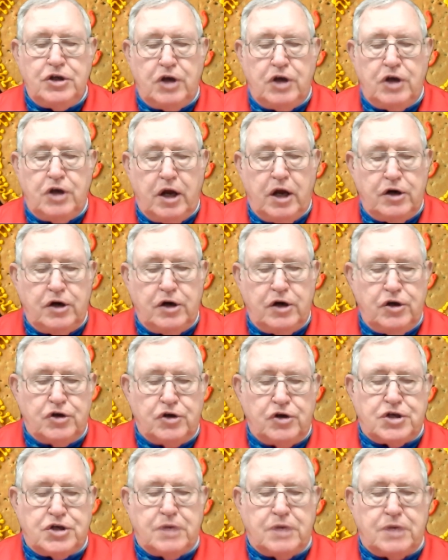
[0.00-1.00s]
You've got to do
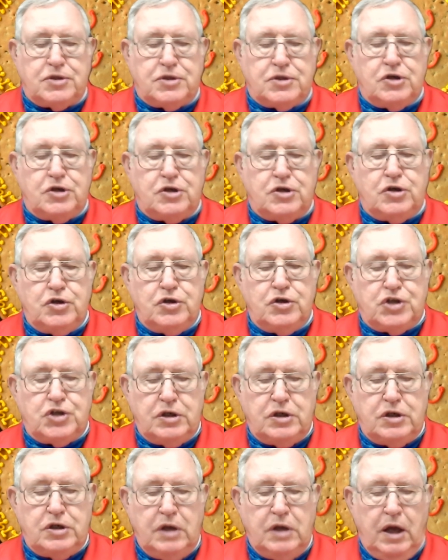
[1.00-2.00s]
your
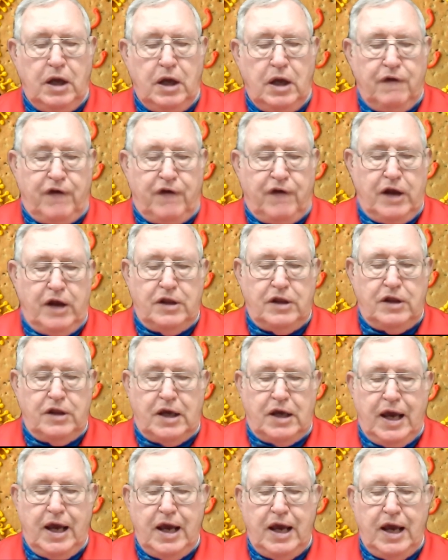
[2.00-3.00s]
substitution, find the
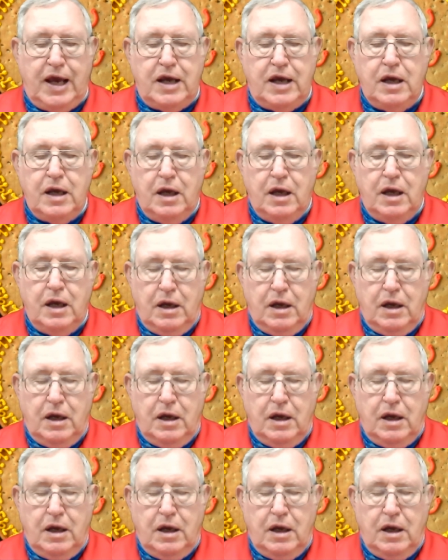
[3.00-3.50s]
k,